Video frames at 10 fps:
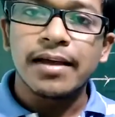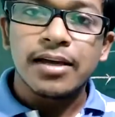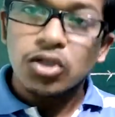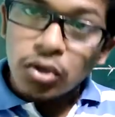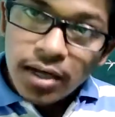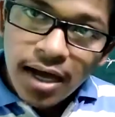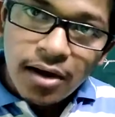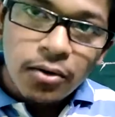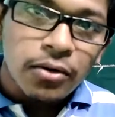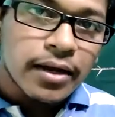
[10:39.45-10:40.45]
So
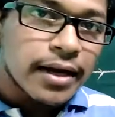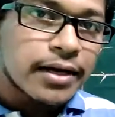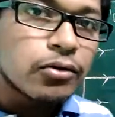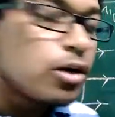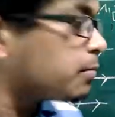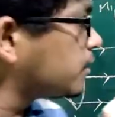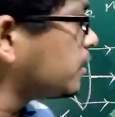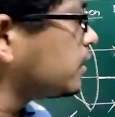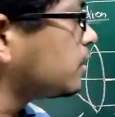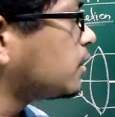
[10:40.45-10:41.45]
now it will
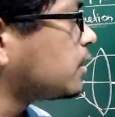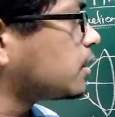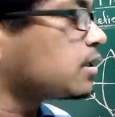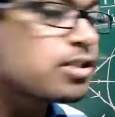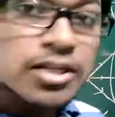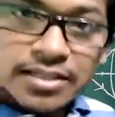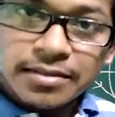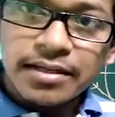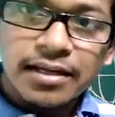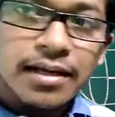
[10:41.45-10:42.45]
be it
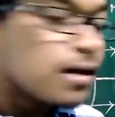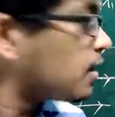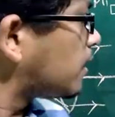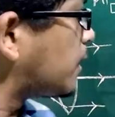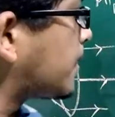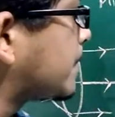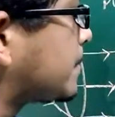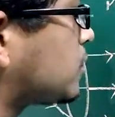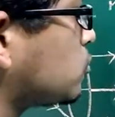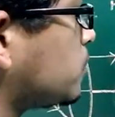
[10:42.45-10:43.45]

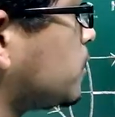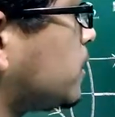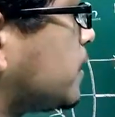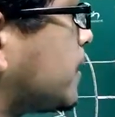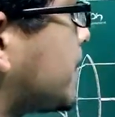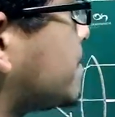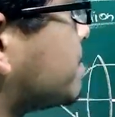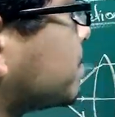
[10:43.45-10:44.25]
will be